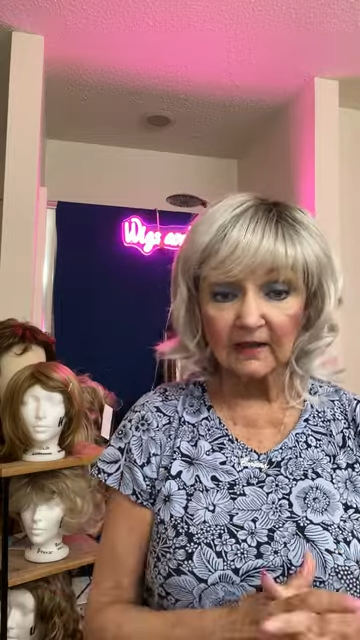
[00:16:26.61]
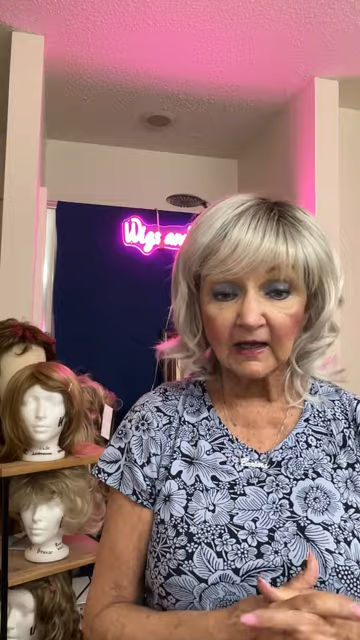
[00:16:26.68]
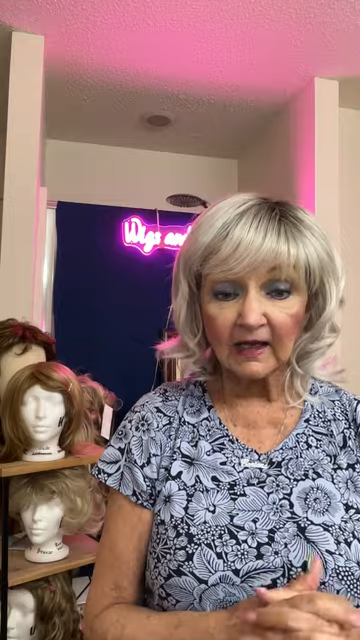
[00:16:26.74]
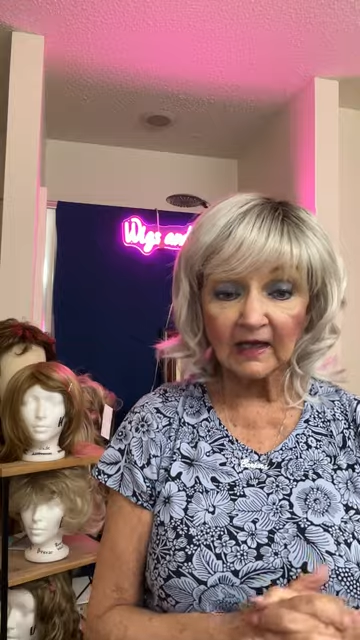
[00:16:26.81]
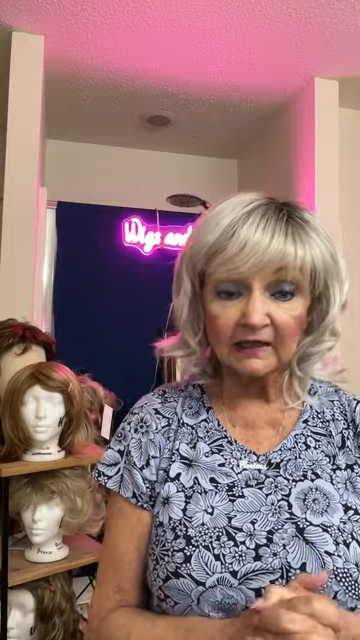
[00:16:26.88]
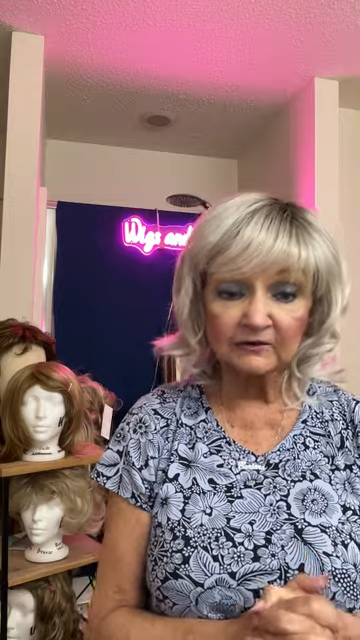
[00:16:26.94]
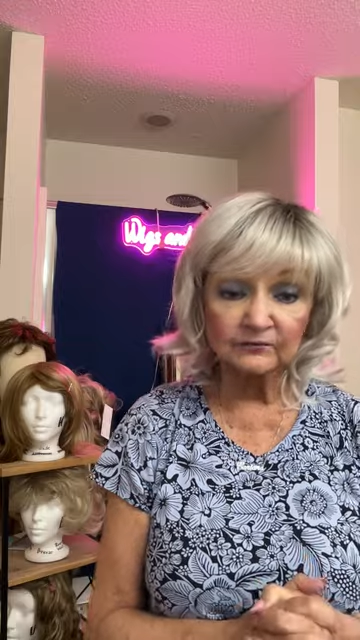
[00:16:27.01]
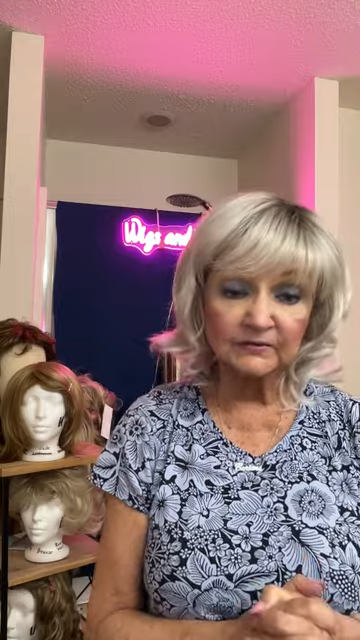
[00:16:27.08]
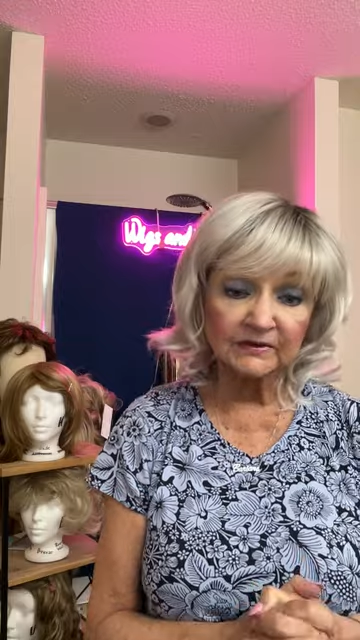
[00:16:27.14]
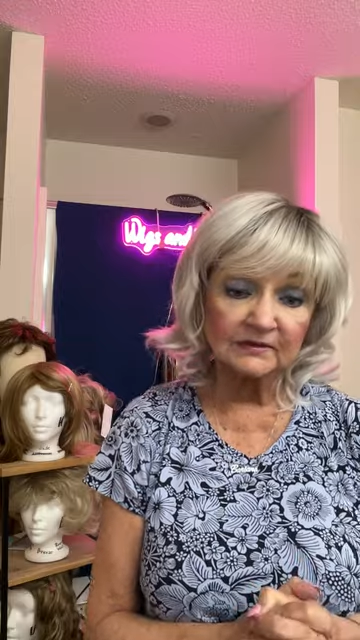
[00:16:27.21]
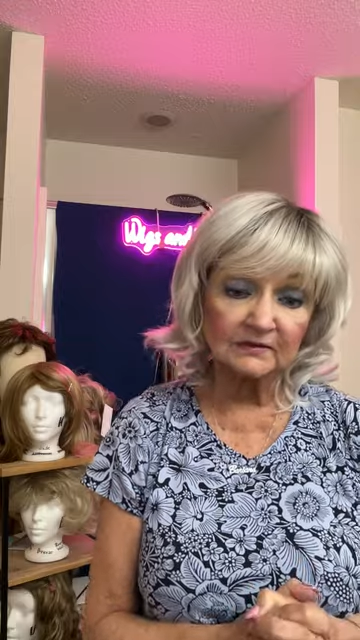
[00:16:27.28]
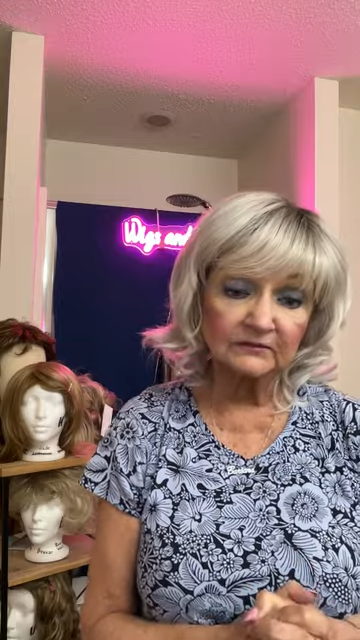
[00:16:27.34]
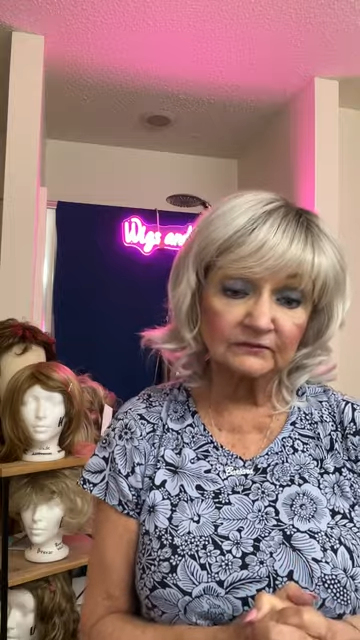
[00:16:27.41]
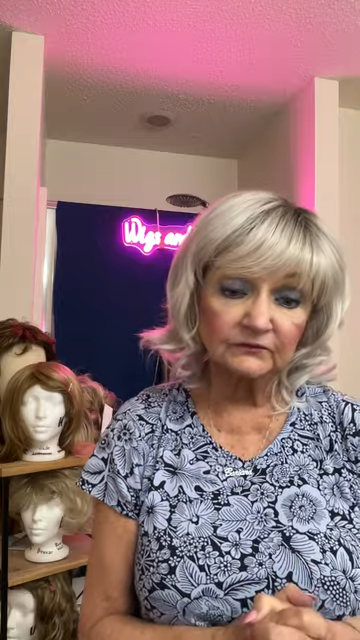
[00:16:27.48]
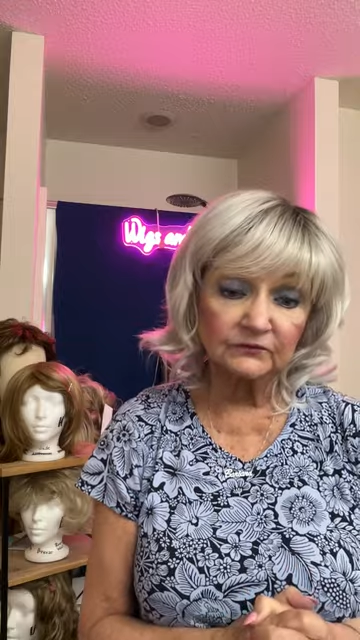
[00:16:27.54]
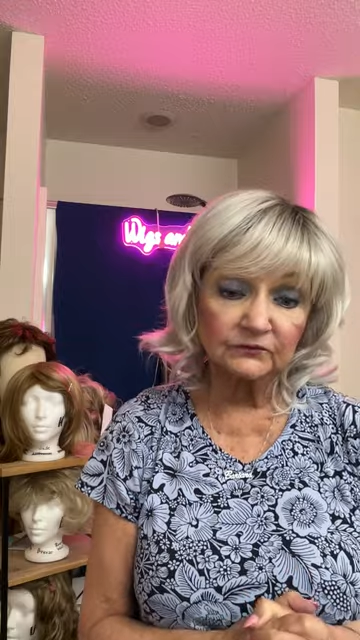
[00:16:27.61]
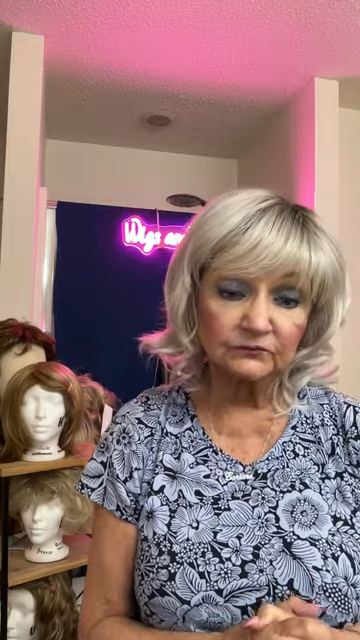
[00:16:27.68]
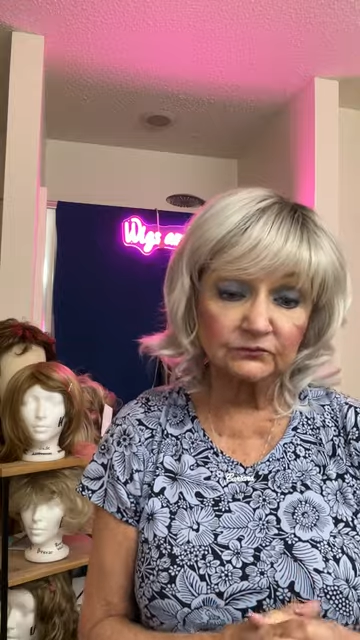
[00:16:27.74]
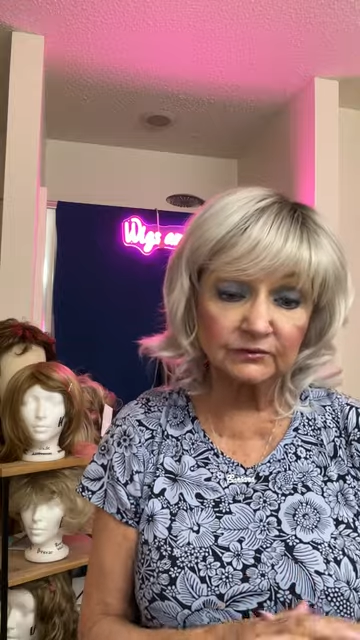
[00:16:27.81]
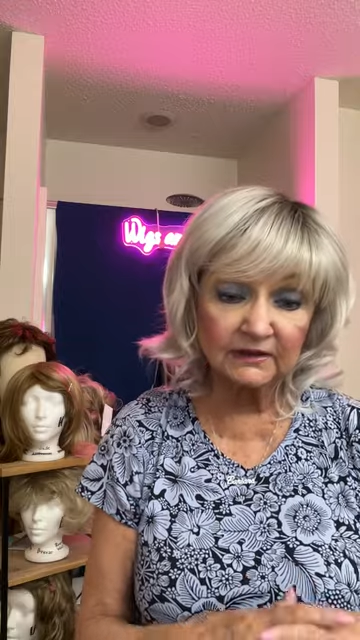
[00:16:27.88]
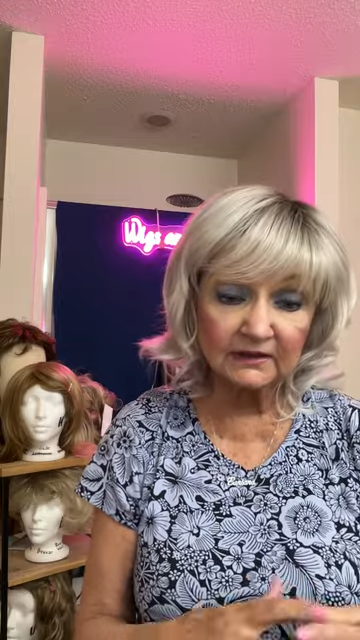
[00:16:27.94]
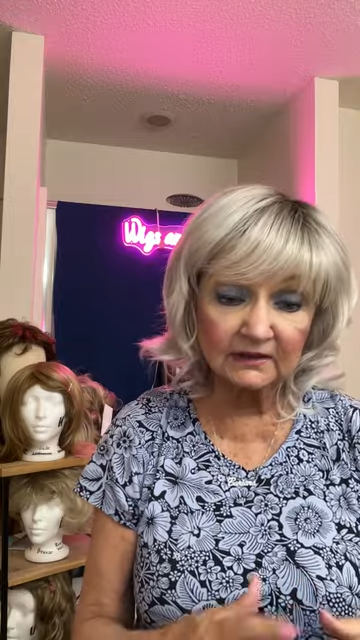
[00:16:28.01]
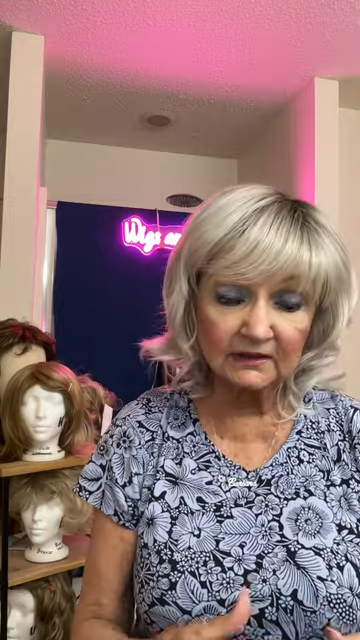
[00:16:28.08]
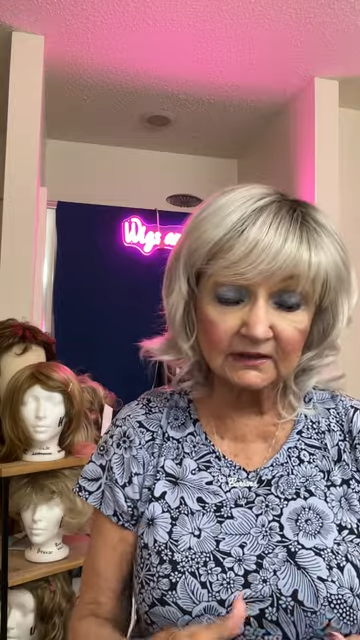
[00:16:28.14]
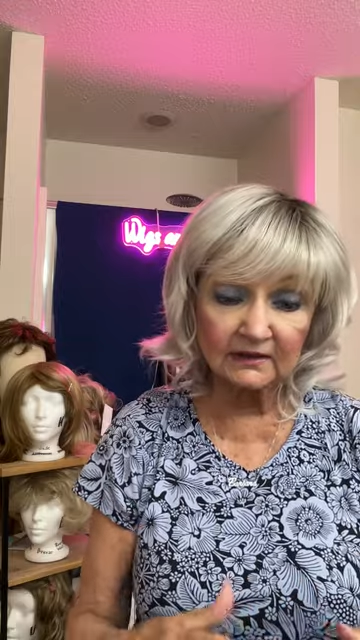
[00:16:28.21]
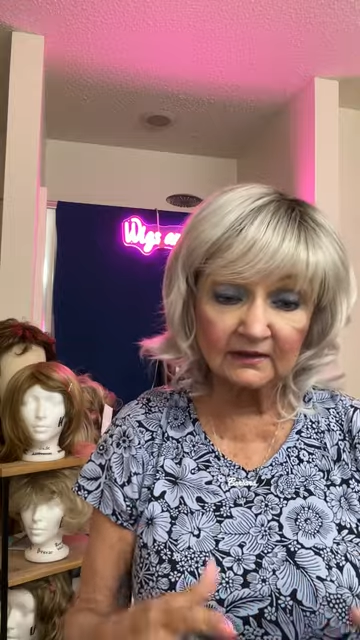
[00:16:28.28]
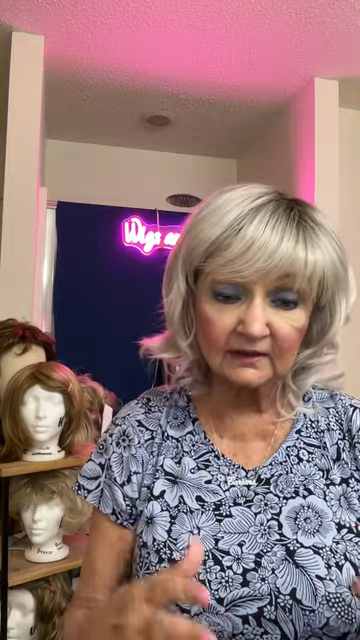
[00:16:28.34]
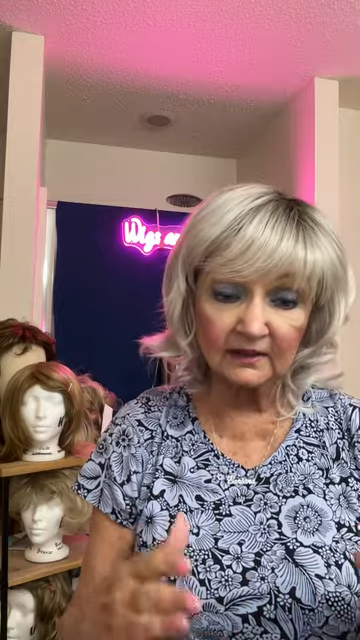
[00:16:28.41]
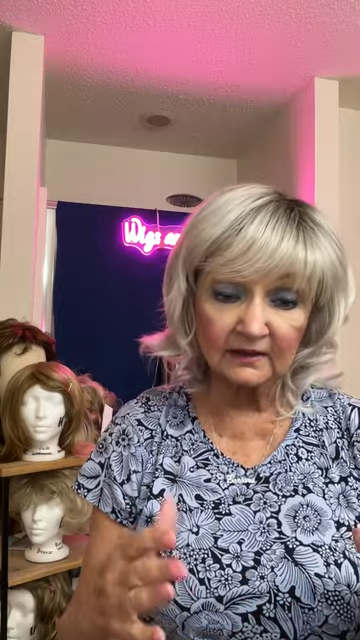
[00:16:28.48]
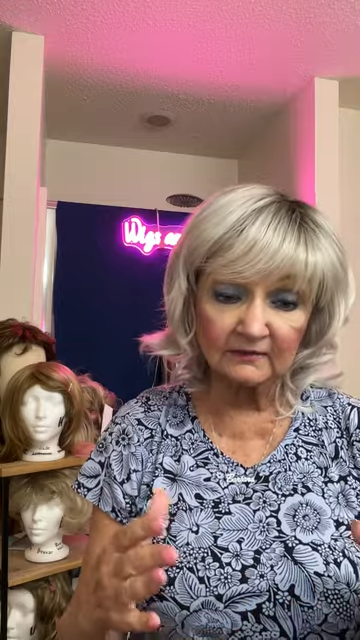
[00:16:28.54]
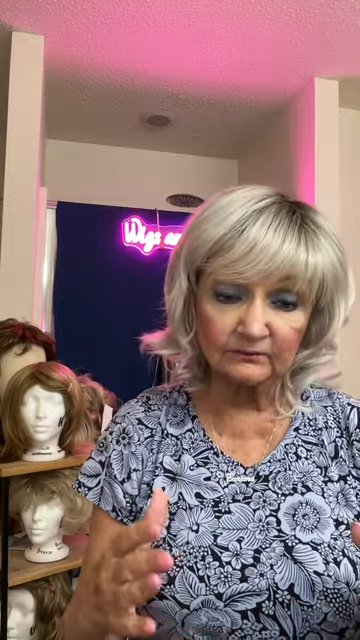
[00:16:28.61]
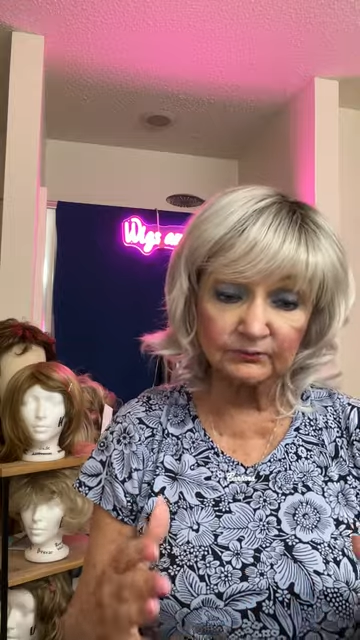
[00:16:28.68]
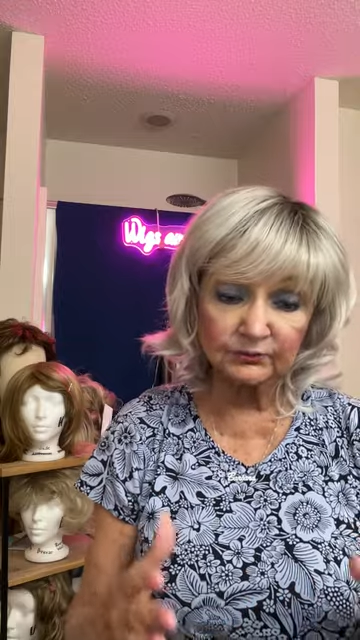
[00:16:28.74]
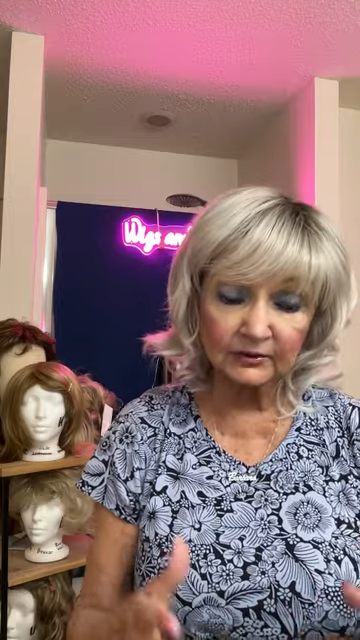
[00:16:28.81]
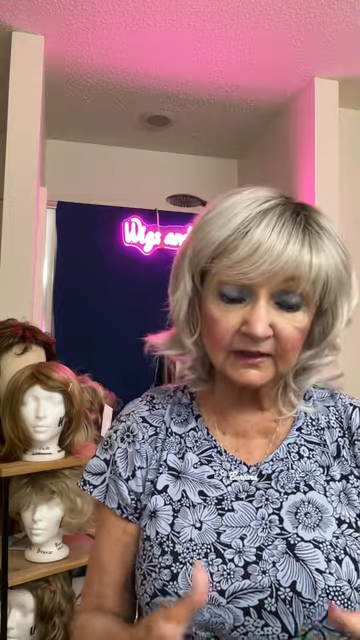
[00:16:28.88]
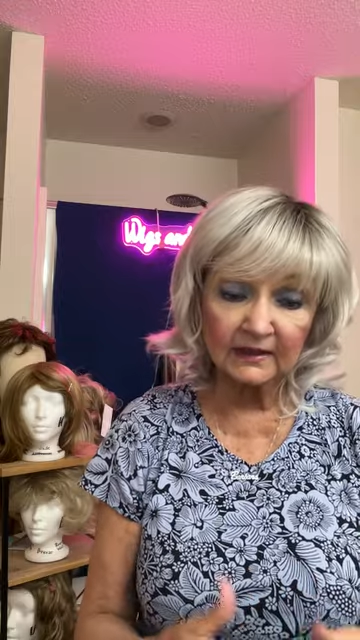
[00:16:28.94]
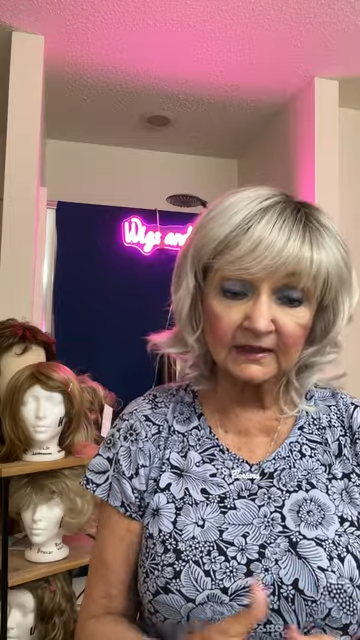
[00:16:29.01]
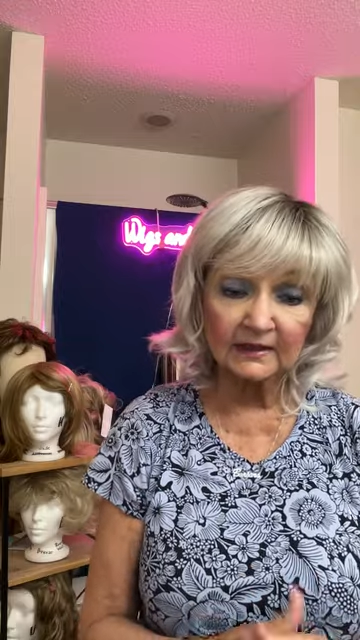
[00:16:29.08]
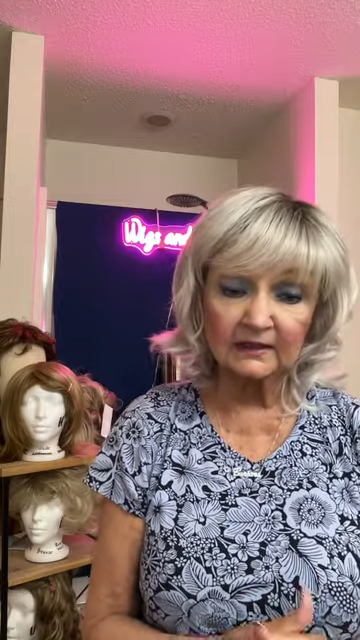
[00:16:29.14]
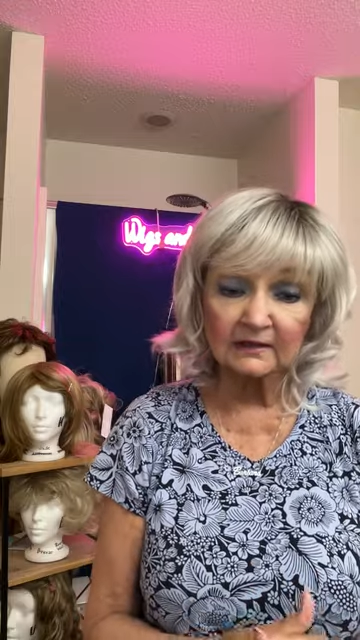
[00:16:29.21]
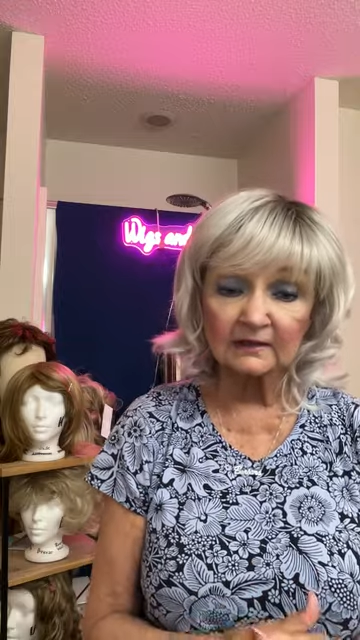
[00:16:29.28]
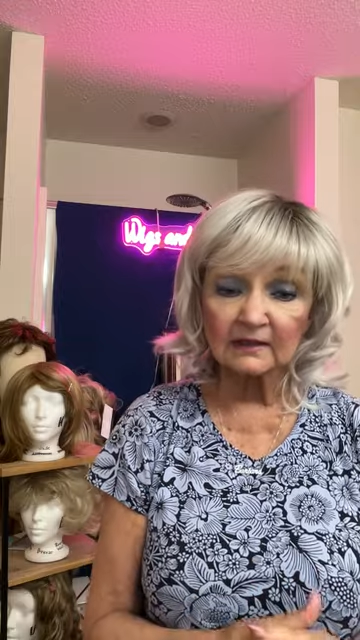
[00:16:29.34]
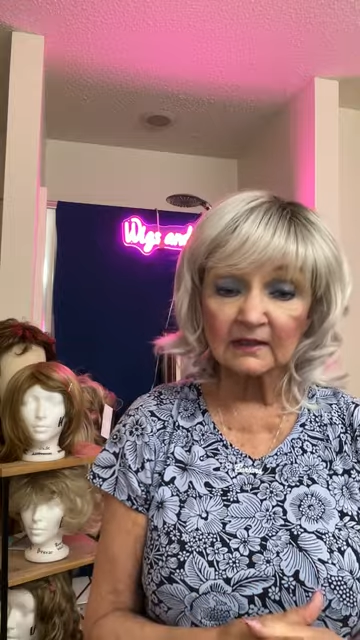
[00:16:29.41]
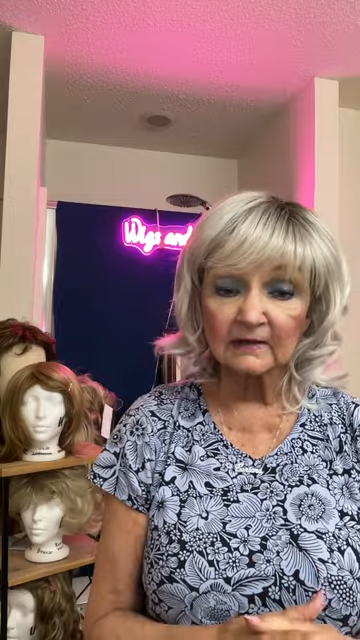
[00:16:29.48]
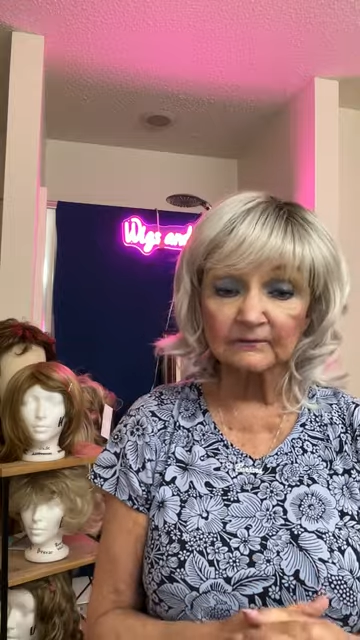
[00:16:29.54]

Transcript: I've been reading and praying,